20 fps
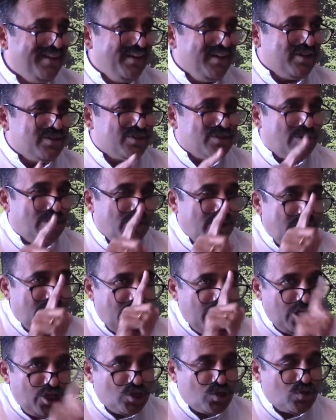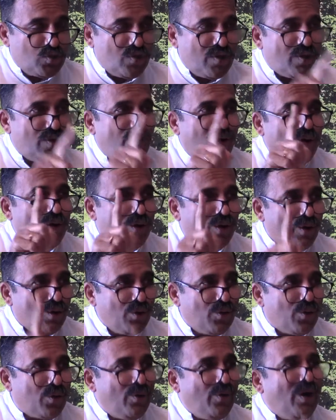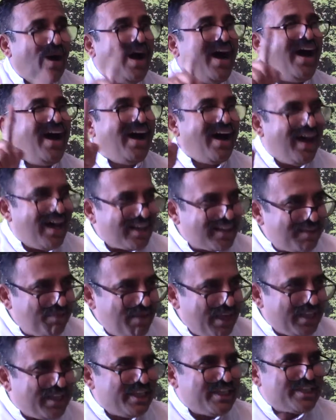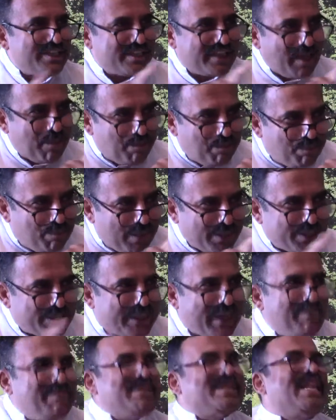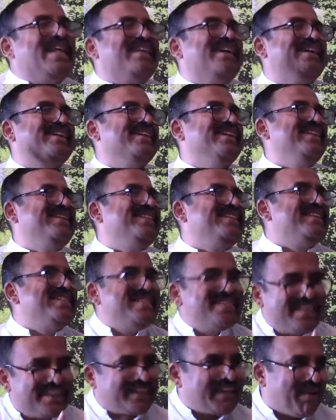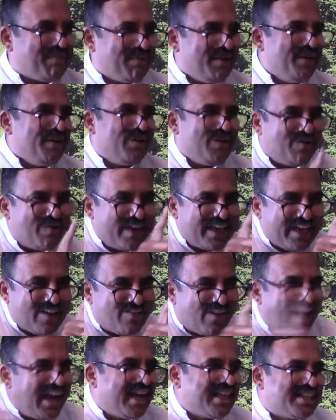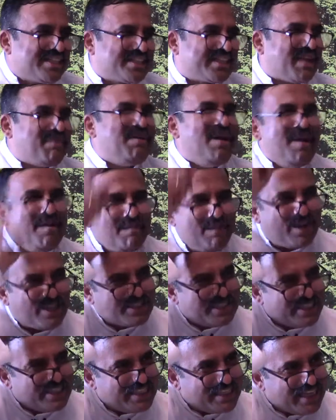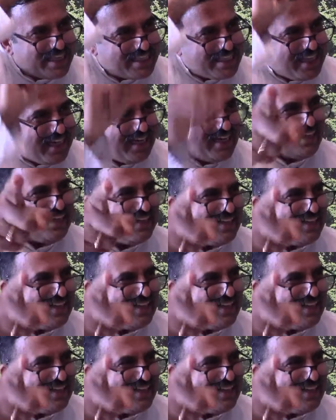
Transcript: So Ishvaro Guru Atmeti. Step by step is like that. This is the step. Nobody can violate this step because this is the